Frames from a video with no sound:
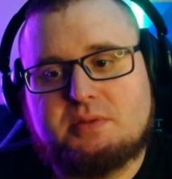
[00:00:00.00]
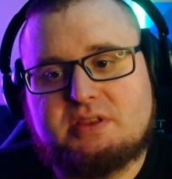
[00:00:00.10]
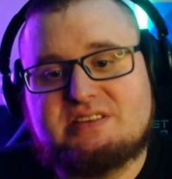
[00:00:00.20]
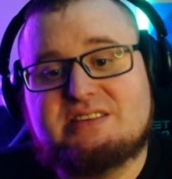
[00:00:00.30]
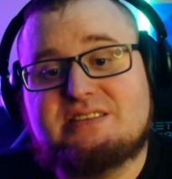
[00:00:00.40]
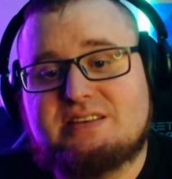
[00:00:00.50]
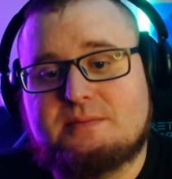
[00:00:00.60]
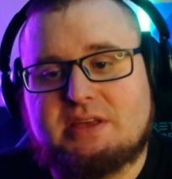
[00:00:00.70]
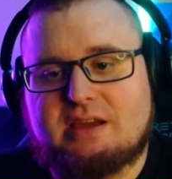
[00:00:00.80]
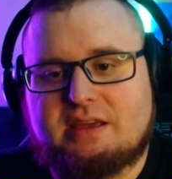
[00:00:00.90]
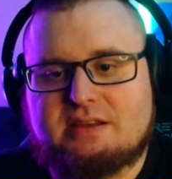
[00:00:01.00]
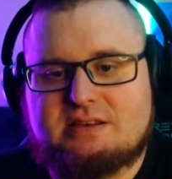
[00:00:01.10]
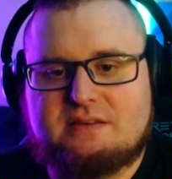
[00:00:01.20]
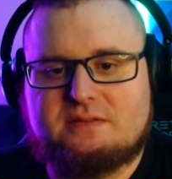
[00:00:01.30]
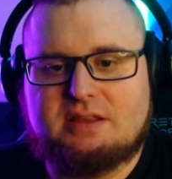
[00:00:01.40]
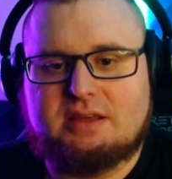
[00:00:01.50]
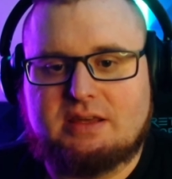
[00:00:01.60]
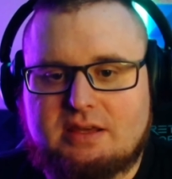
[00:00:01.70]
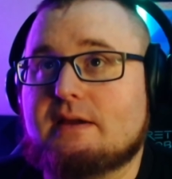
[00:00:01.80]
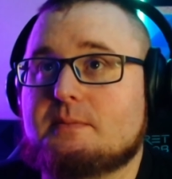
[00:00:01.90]
but this is something I can
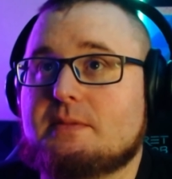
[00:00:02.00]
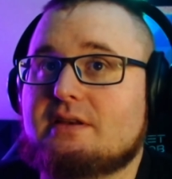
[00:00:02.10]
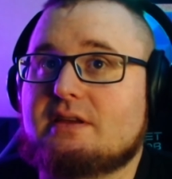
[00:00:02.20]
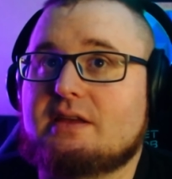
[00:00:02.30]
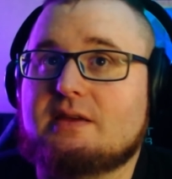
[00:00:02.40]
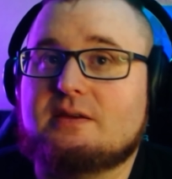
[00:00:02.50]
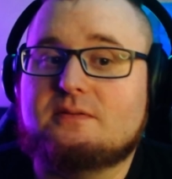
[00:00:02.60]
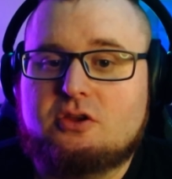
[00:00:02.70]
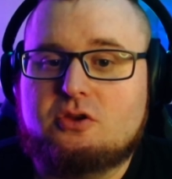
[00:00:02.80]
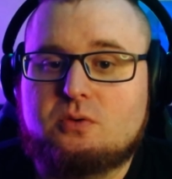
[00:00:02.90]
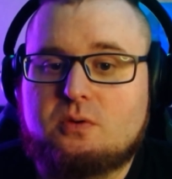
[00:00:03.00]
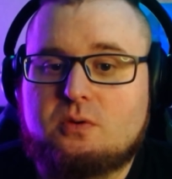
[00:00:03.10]
definitely recommend if you